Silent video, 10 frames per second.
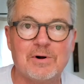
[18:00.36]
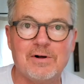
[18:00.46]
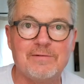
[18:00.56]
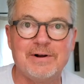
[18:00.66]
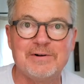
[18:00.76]

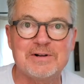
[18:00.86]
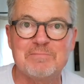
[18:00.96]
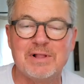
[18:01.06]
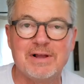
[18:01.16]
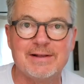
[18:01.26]
all very
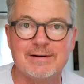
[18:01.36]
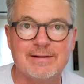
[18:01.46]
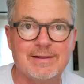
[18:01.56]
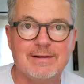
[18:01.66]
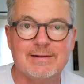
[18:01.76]
compliant
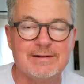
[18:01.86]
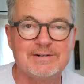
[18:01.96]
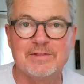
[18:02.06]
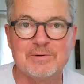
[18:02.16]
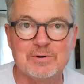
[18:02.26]

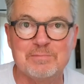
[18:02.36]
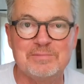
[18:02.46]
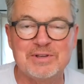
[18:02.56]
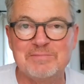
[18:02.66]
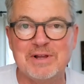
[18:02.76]
until they were
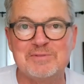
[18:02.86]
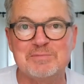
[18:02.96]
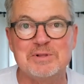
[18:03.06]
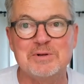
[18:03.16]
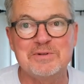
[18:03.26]
sometimes
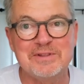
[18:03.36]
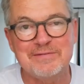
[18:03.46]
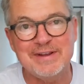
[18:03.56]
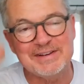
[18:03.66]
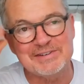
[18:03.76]
blue in the
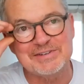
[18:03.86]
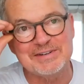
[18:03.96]
face.